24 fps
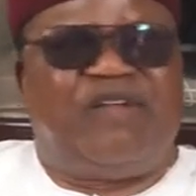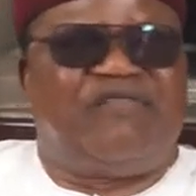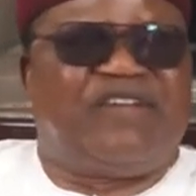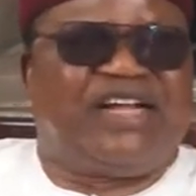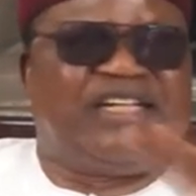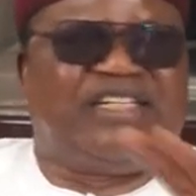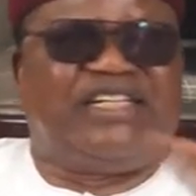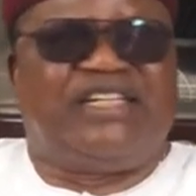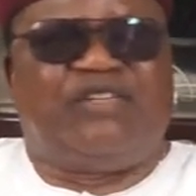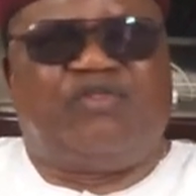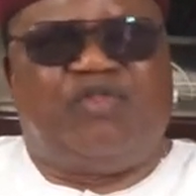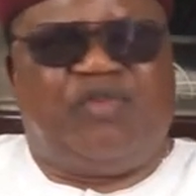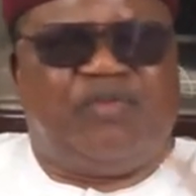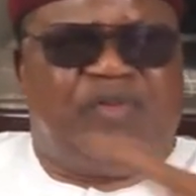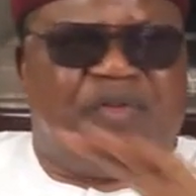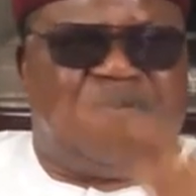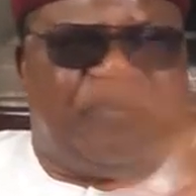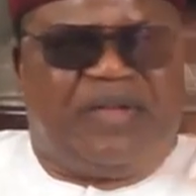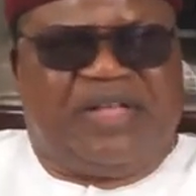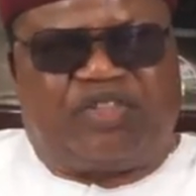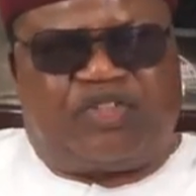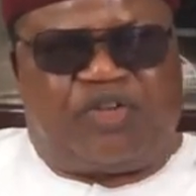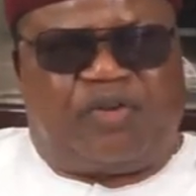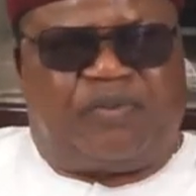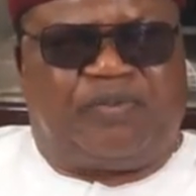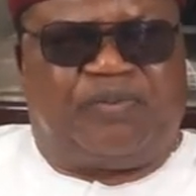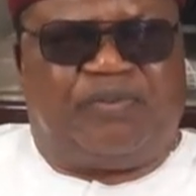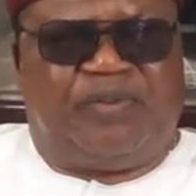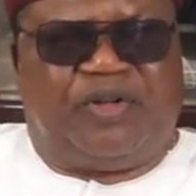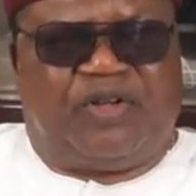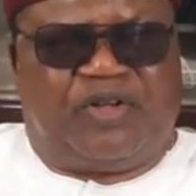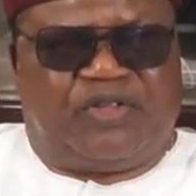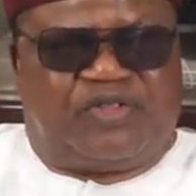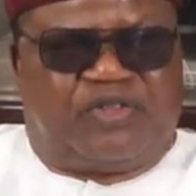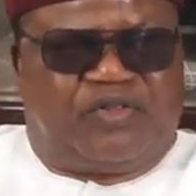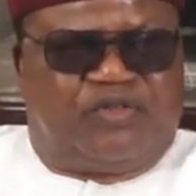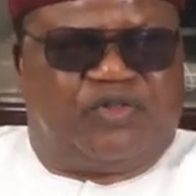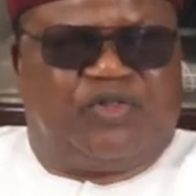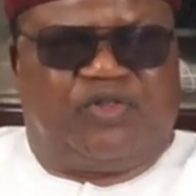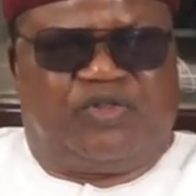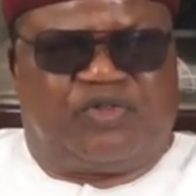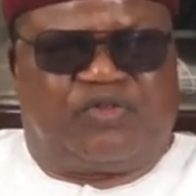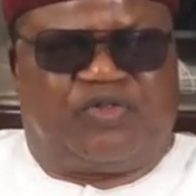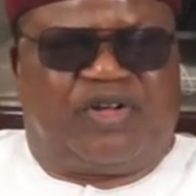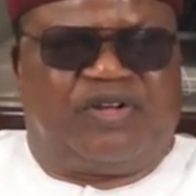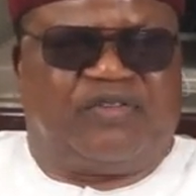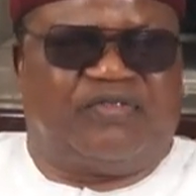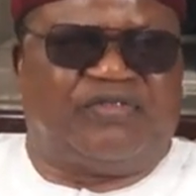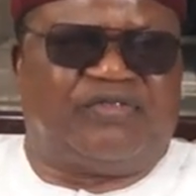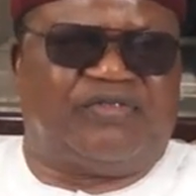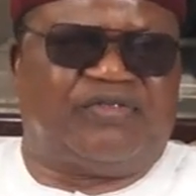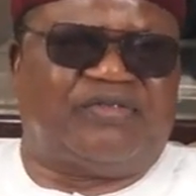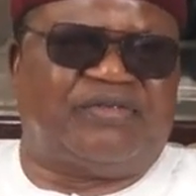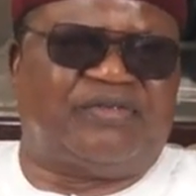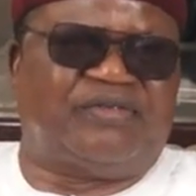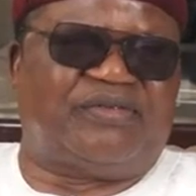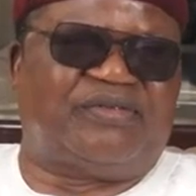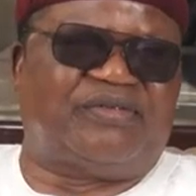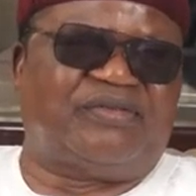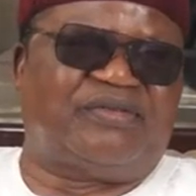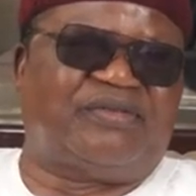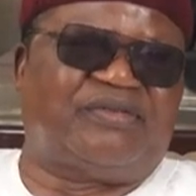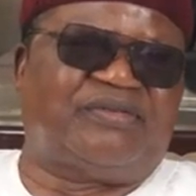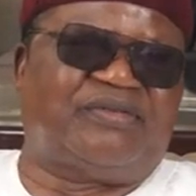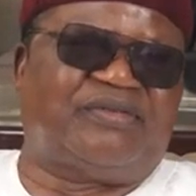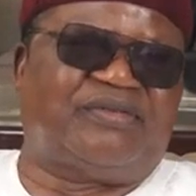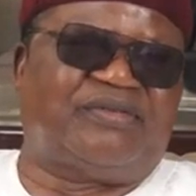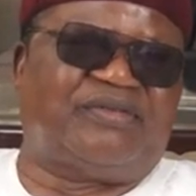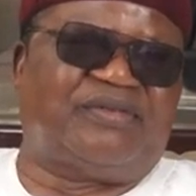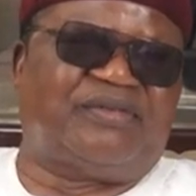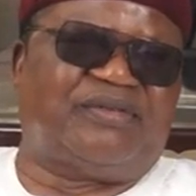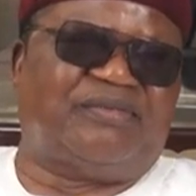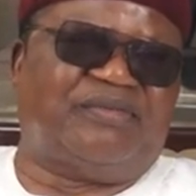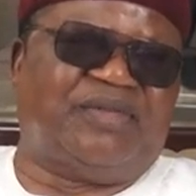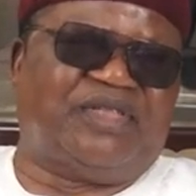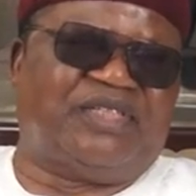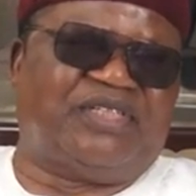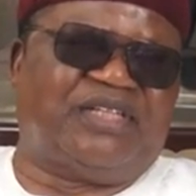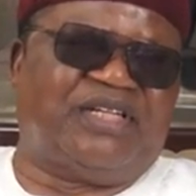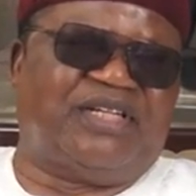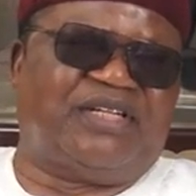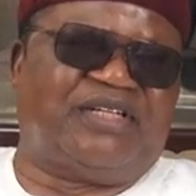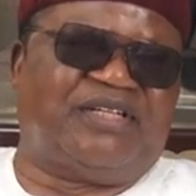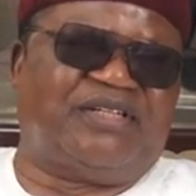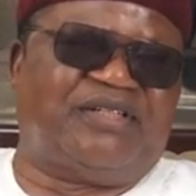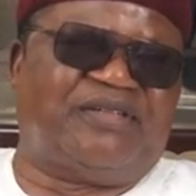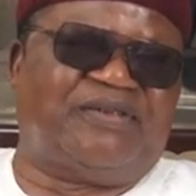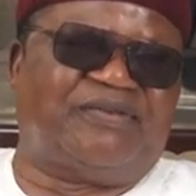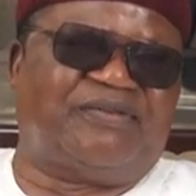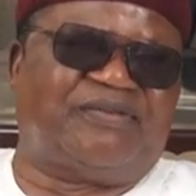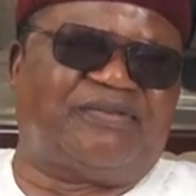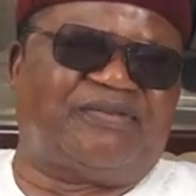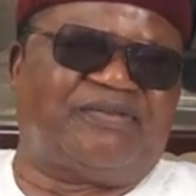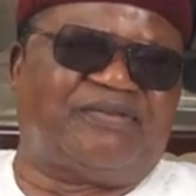you ever did will be messed up because of June 12th mistake.